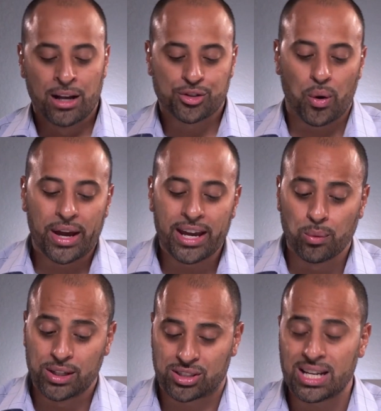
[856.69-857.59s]
So here
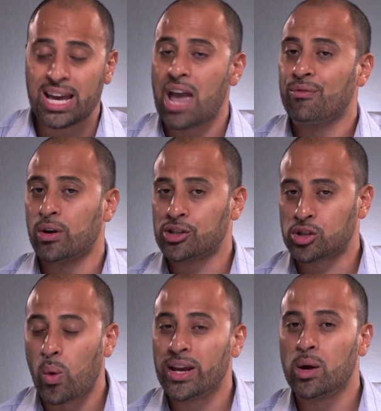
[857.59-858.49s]
we see in verse
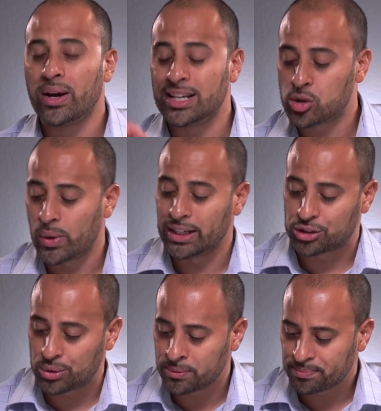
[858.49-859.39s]
21 and
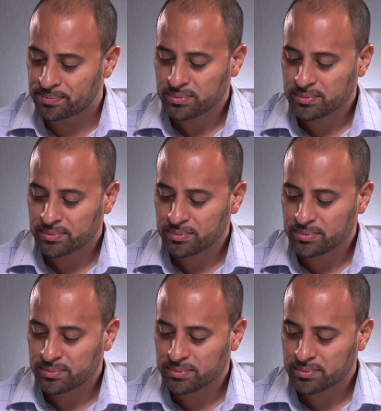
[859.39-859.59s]
22,